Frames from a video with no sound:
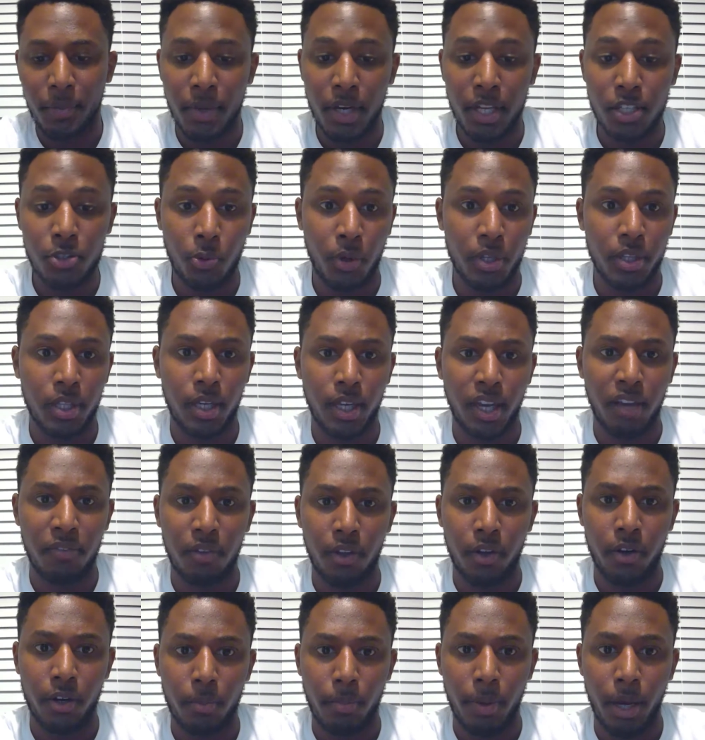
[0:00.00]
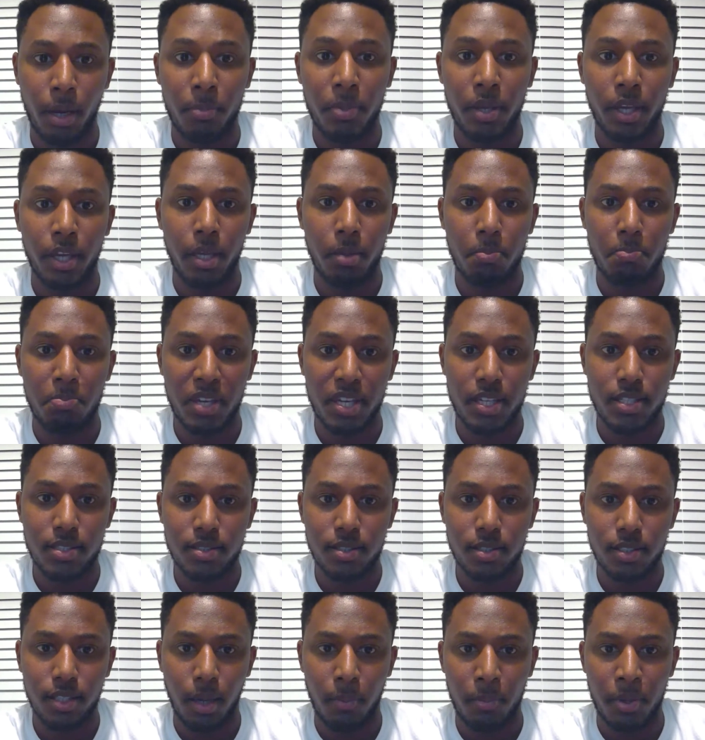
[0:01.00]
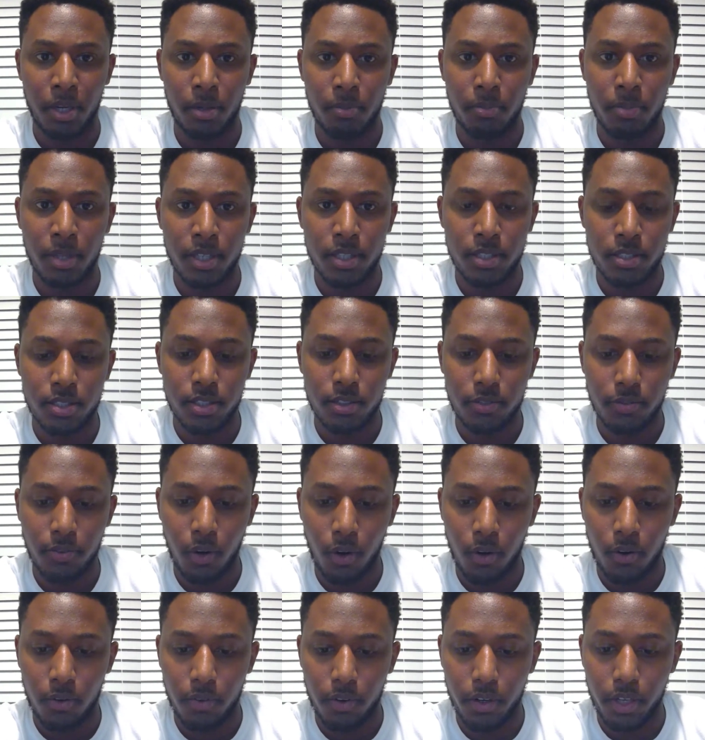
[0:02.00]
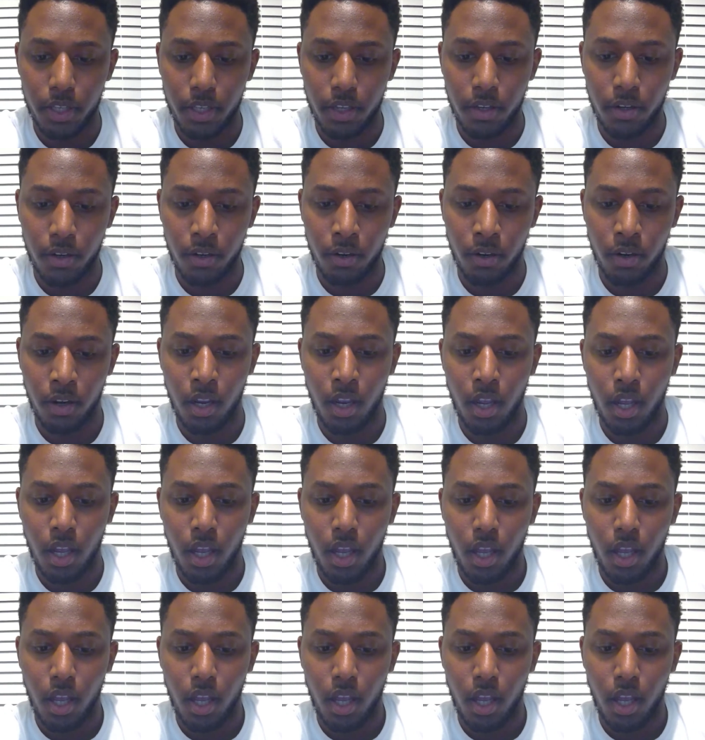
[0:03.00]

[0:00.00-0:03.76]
And that's one thing I've learned about being in business. I've been in business for over a year.